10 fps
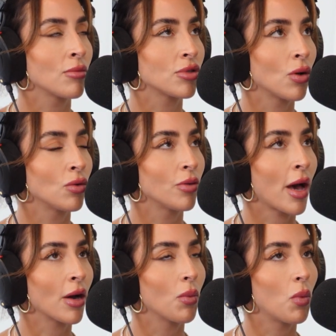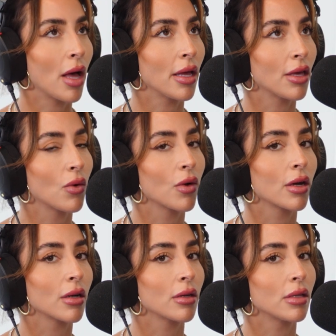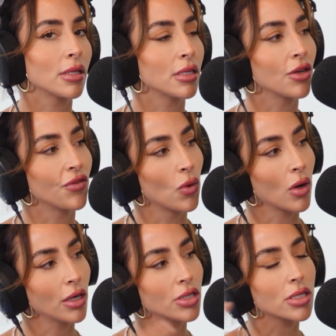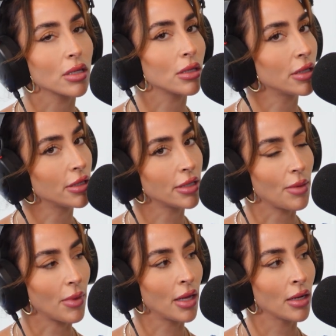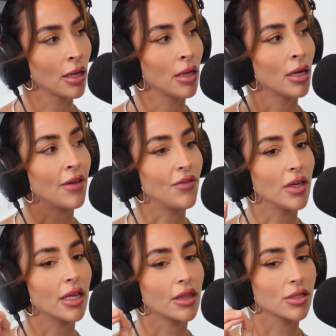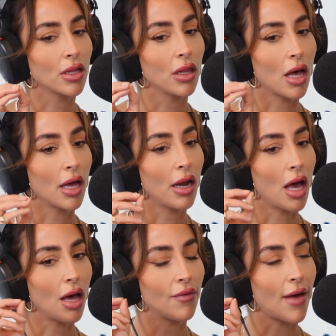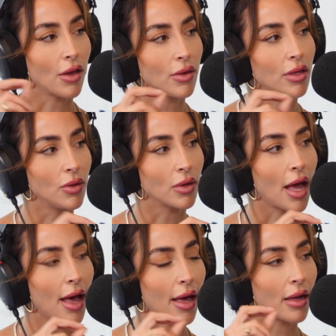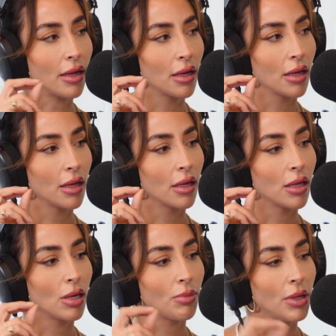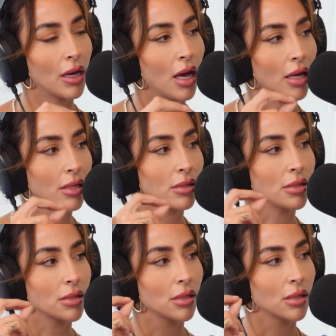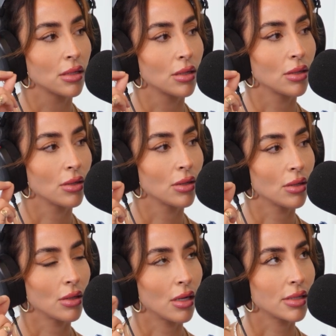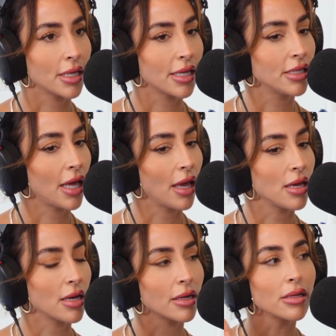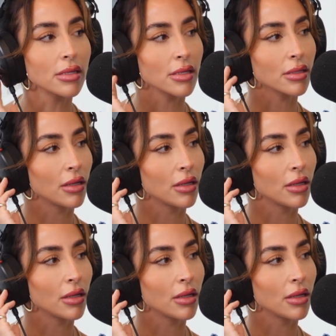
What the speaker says: So no matter what you're listening for, just a little entertainment, I feel like there's a lot of value that you can add because 68 years is a